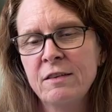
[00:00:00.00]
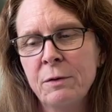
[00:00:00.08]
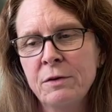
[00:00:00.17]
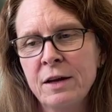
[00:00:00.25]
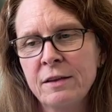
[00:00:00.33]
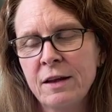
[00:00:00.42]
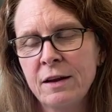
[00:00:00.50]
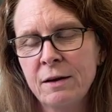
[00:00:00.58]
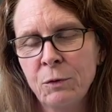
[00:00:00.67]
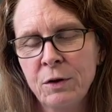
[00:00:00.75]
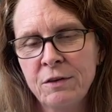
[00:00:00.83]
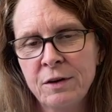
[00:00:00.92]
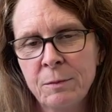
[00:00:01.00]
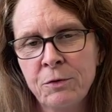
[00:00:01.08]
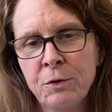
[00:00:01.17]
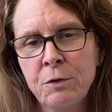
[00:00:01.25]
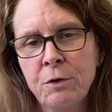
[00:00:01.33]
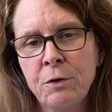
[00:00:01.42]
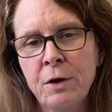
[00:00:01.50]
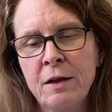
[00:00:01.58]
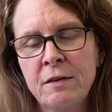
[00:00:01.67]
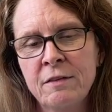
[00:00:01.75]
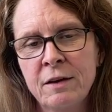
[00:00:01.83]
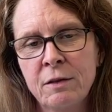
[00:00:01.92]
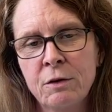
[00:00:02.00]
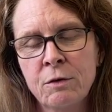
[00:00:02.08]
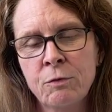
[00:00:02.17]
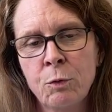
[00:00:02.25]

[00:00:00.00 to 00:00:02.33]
And I would take that one step further and say look